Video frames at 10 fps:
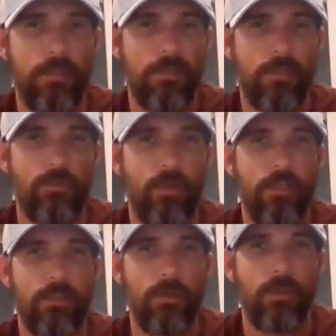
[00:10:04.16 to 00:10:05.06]
business
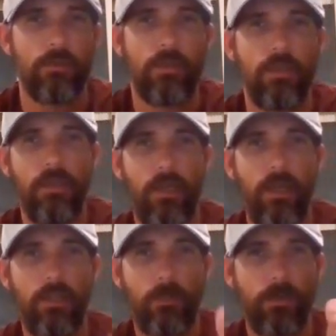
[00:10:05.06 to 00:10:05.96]
credits built,
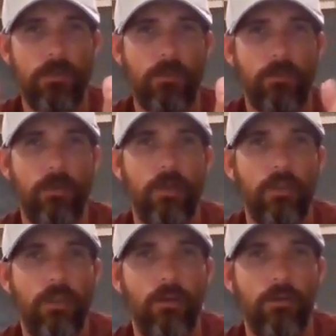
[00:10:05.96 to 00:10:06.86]
and the personal credit
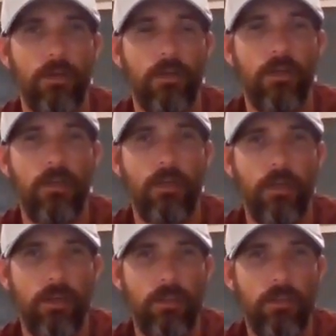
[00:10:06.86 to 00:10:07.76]
of the owner
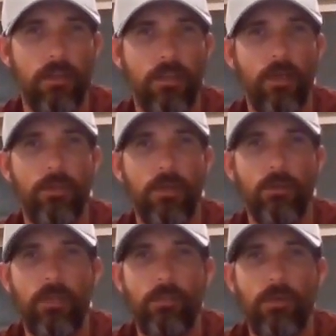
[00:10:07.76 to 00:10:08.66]
on a young company
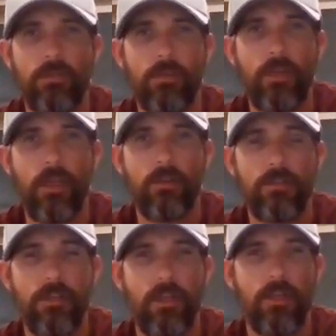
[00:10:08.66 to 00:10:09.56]
when they personally
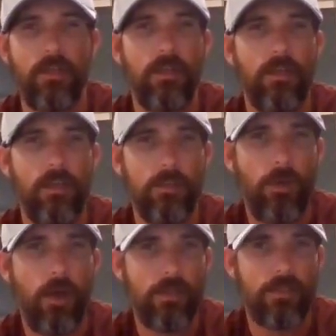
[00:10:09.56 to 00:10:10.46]
guarantee it is
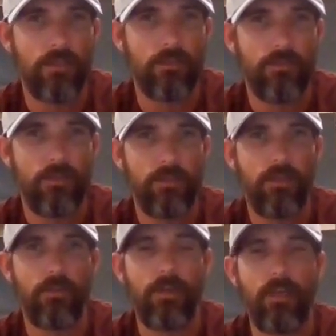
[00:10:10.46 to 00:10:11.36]
positive,
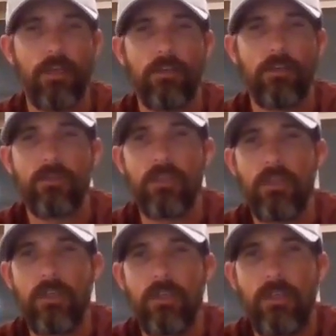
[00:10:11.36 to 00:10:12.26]
no negatives.
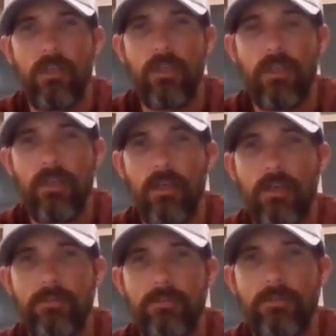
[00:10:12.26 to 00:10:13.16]
And
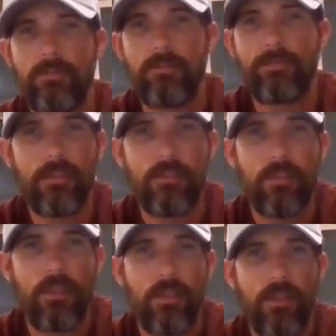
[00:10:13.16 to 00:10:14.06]

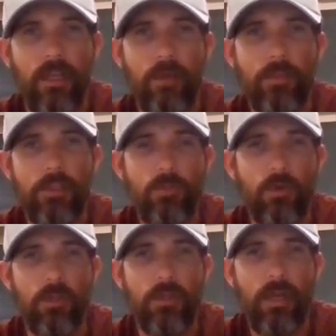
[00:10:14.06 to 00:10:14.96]
that's not much
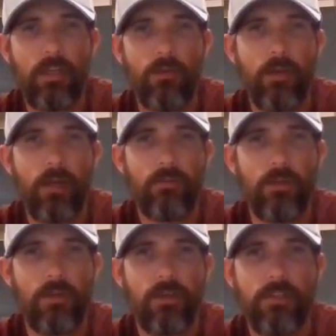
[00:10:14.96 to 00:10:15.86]
more than that, going
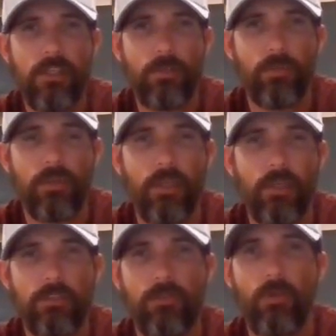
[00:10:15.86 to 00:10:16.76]
after simple
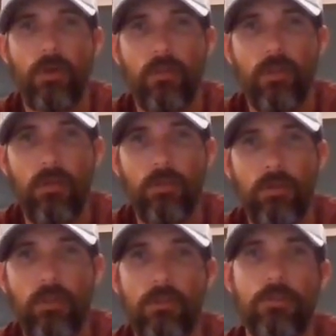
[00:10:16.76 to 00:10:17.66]
things. If you want a
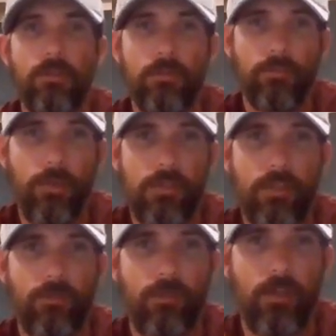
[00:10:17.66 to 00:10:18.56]
loan,
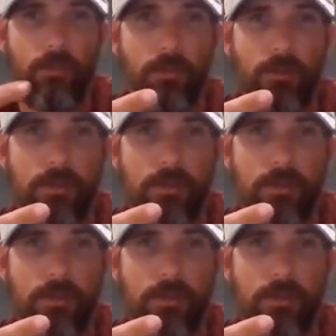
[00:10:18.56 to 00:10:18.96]
business phone number,